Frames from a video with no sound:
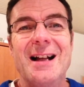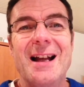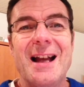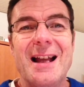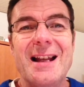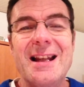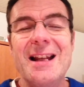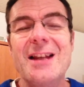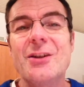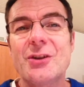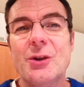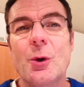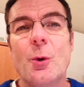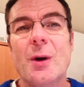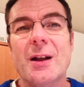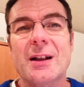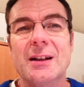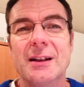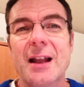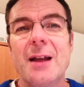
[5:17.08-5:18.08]
And He's
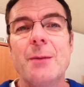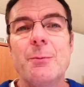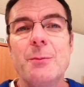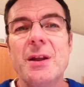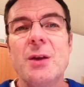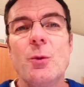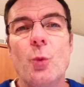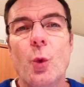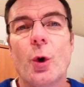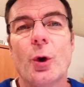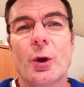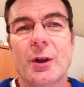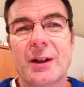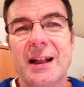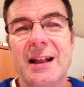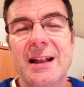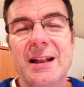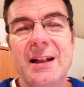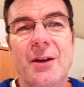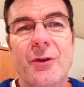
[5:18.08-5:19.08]
going, let me work
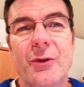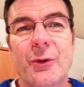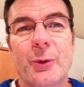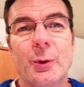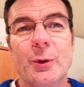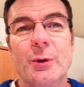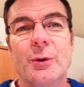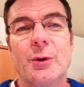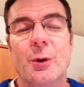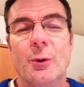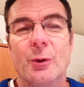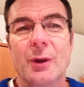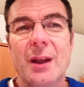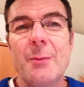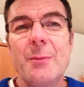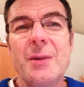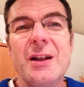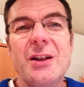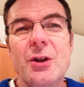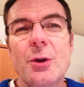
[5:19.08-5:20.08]
in and through you.
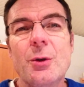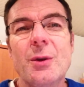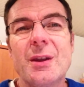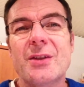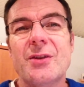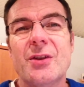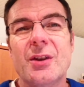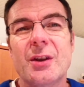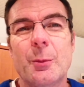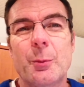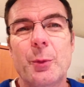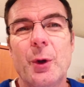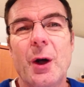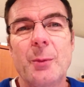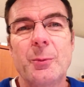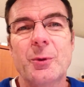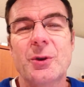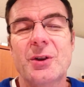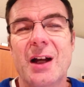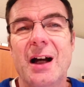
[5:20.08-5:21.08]
Let me do this in the
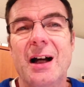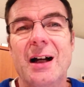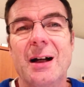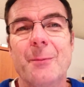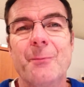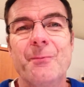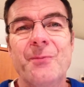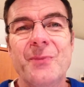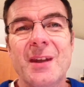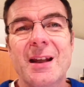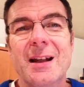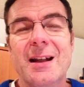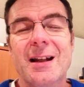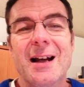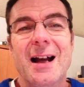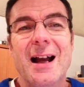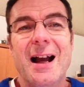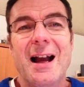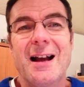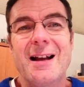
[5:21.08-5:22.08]
proper time.
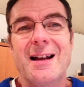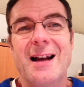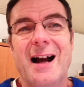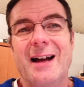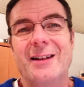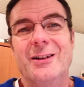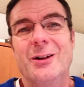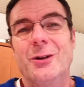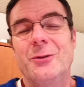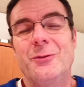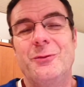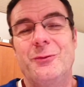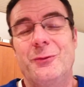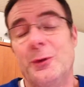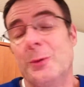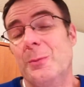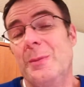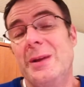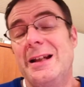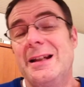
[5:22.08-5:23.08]
I know
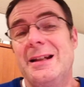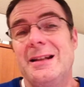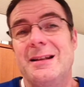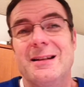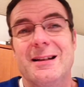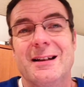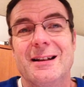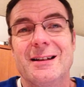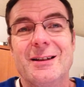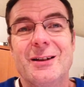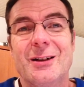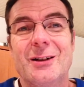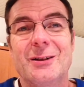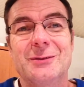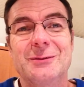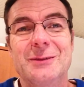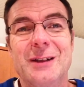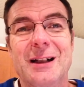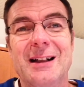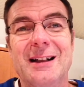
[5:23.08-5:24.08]
for me, you
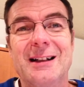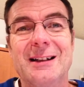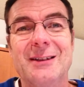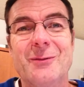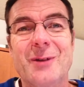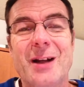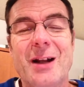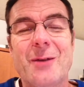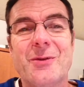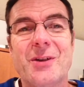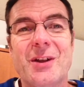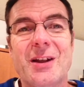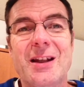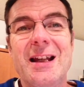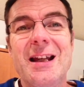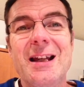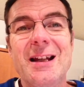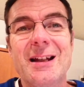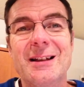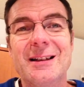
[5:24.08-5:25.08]
know, uh, when I was a
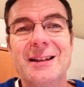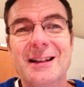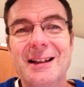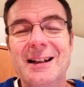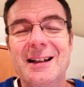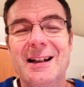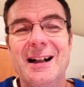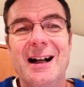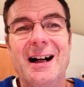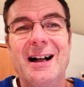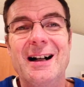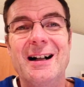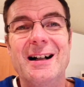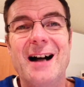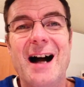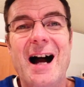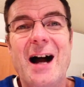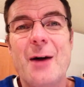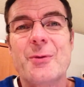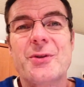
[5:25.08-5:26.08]
kid, Uh,
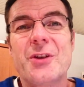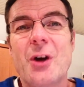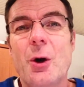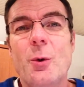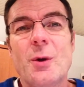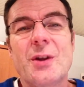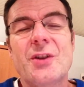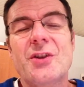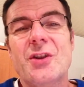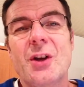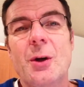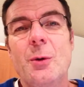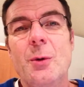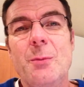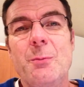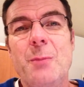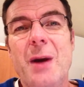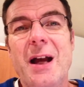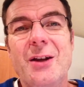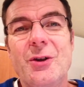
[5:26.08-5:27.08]
I was always so
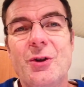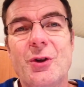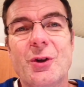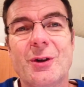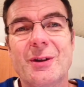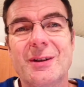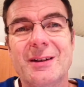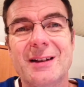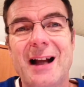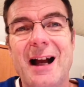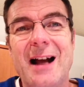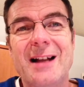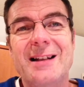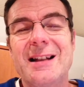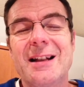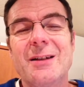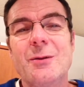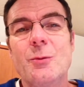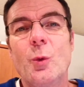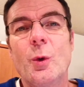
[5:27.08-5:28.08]
impatient. I
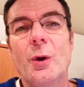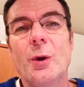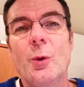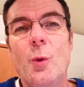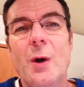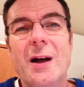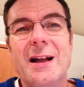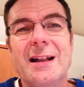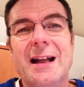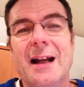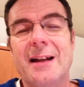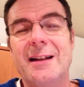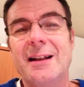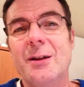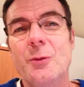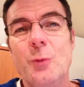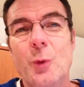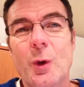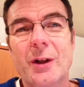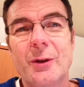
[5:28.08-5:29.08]
didn't want to wait. I
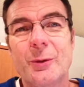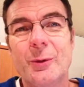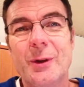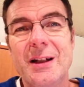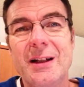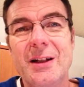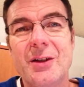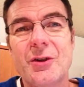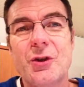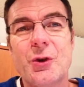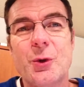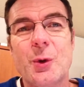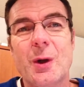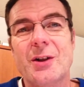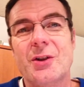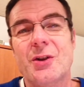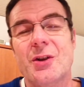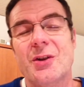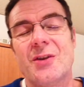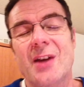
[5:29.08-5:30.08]
didn't want to read
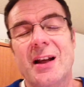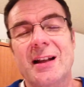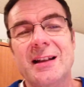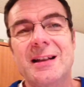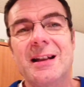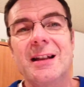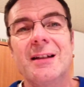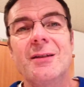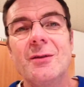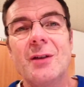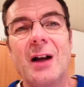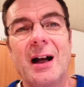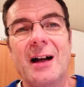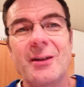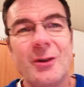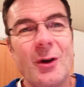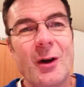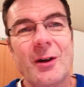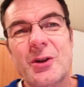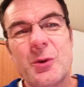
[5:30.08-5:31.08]
instructions. I didn't. I,
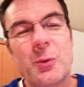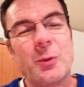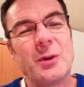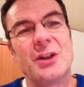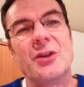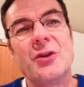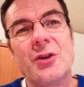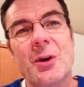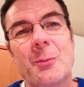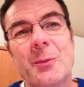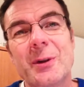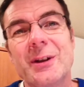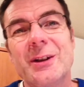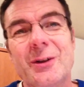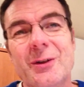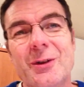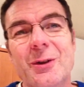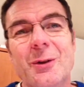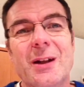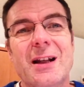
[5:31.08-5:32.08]
I just wanted to jump in there
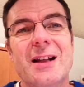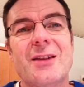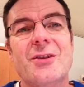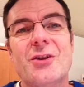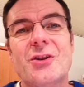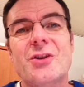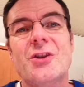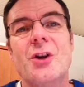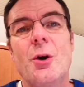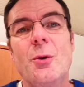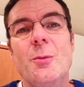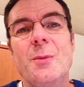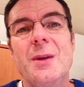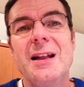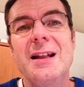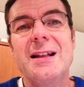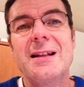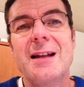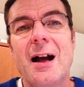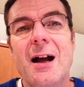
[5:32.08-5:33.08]
and do it. And so
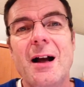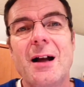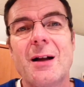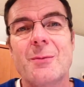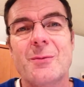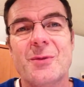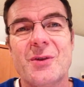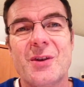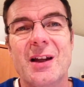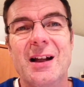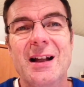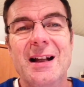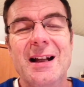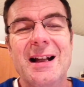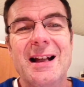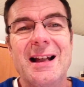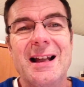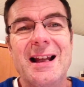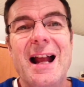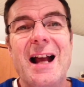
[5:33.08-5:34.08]
many times
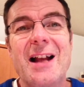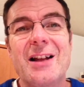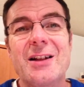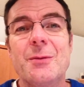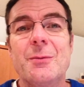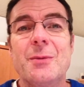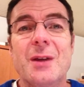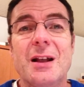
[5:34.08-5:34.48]
it had to.